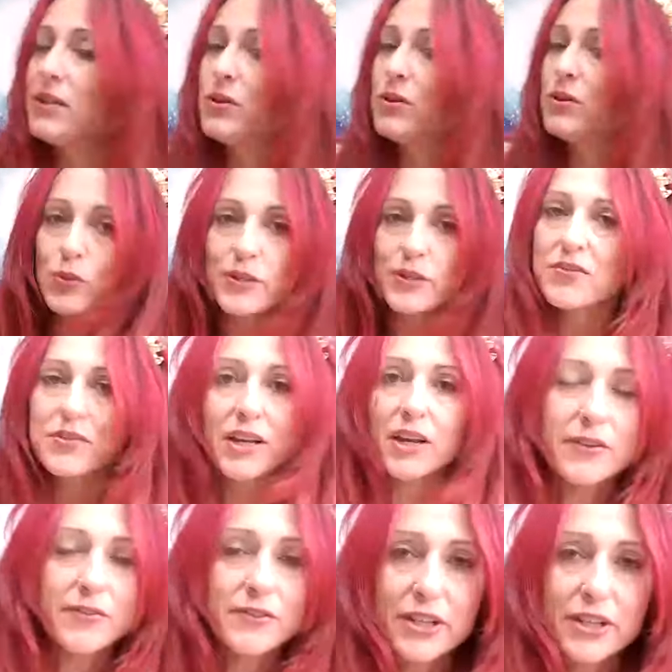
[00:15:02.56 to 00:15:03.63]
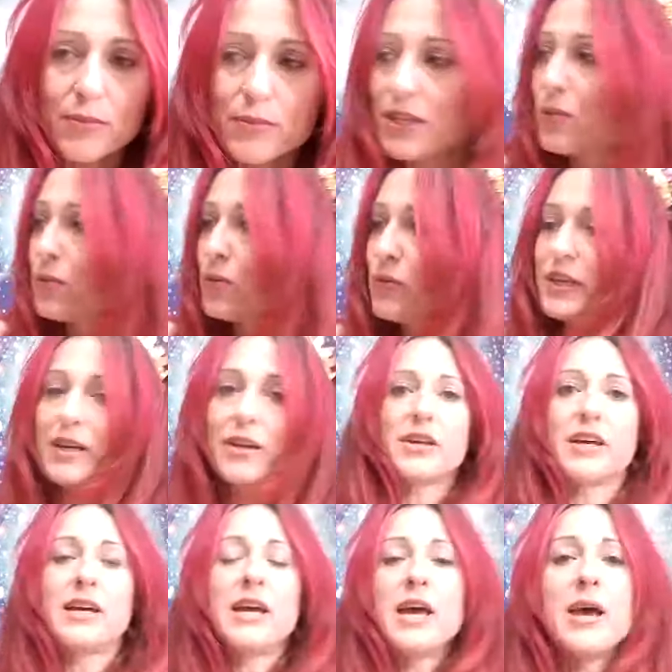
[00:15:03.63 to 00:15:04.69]
and all the other lifetimes and all the
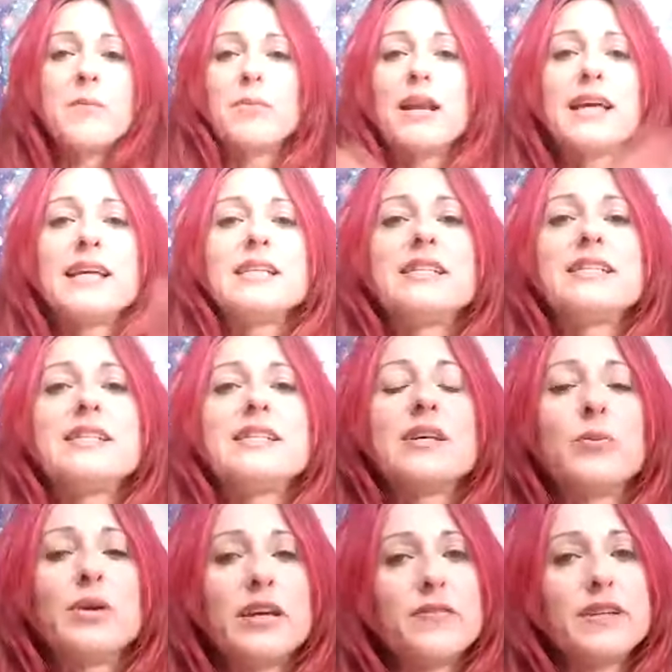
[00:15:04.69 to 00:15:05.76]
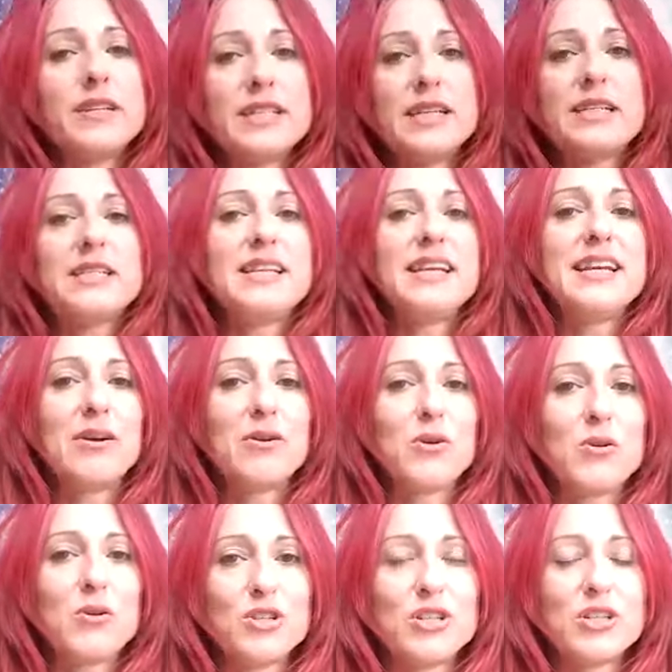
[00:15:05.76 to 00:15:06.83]
other places that we have existed in our
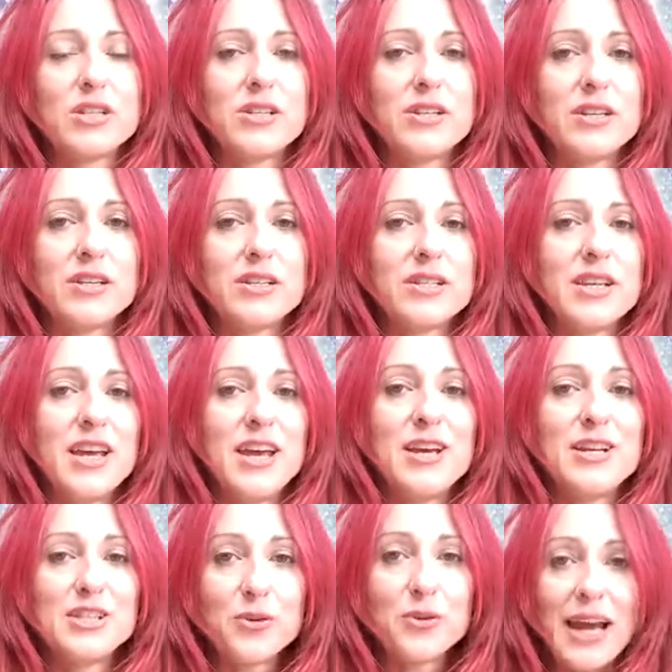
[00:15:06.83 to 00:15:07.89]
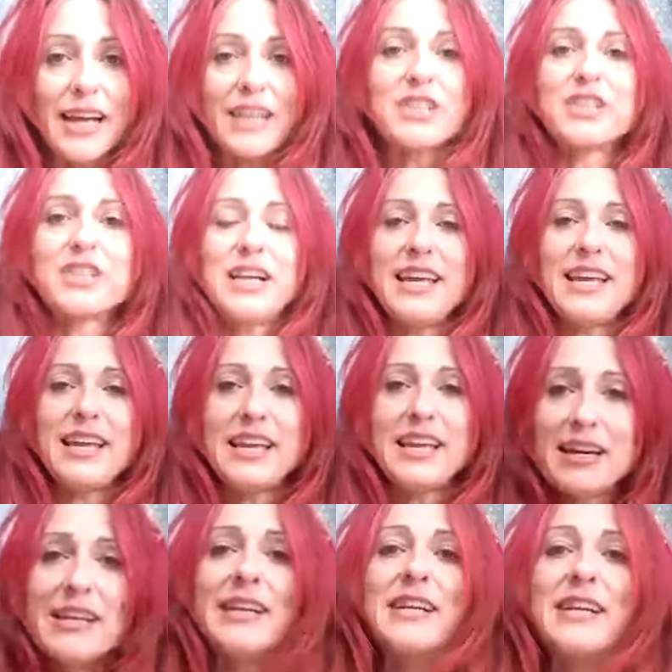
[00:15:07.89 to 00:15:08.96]
consciousness to actually
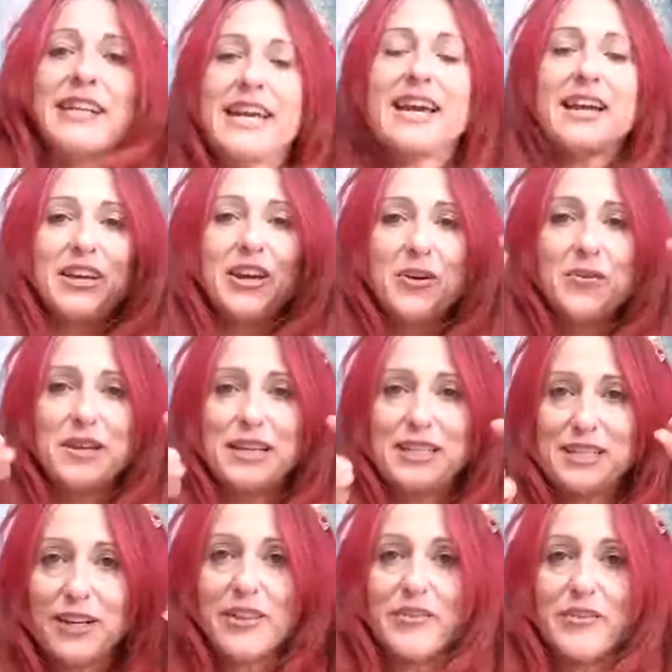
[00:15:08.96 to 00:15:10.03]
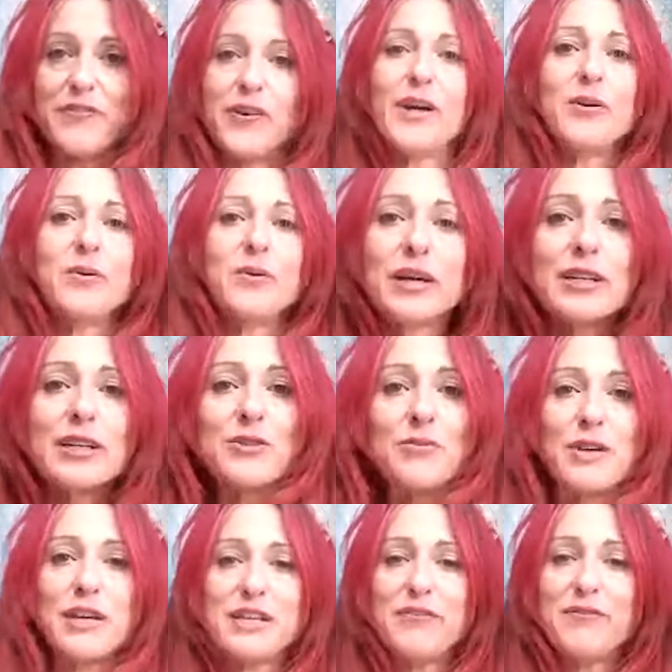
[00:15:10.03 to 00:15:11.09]
get going. It's like the fireworks are
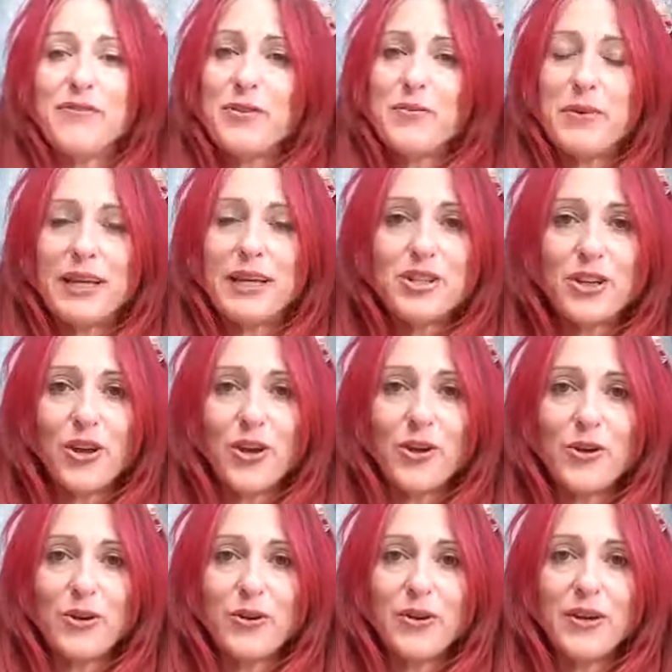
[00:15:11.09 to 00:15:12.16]
ready for the big show.